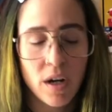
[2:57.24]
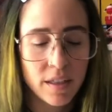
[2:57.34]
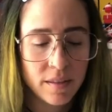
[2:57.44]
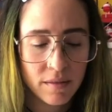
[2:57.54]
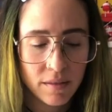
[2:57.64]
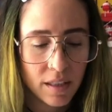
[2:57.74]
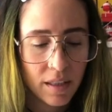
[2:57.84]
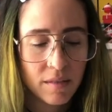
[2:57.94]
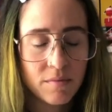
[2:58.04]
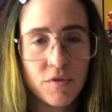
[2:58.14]
1,
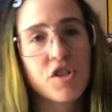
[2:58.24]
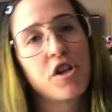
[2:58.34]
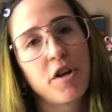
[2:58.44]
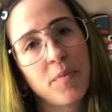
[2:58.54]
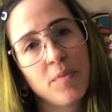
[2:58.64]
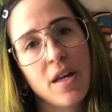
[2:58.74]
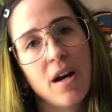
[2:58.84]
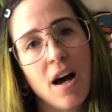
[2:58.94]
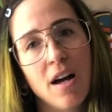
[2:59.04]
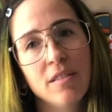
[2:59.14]
for sure.
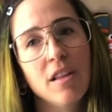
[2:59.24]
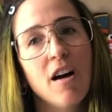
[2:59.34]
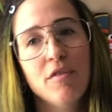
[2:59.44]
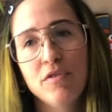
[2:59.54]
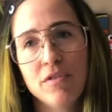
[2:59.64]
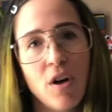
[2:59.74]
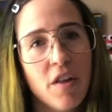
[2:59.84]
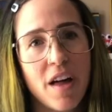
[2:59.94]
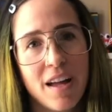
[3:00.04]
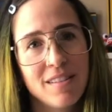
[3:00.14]
Love, all
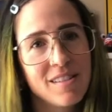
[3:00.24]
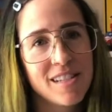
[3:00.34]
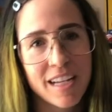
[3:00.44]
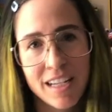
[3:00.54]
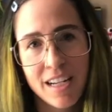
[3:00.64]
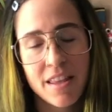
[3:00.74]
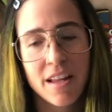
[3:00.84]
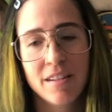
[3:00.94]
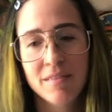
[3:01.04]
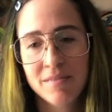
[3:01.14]
that second, and
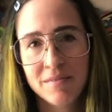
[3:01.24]
then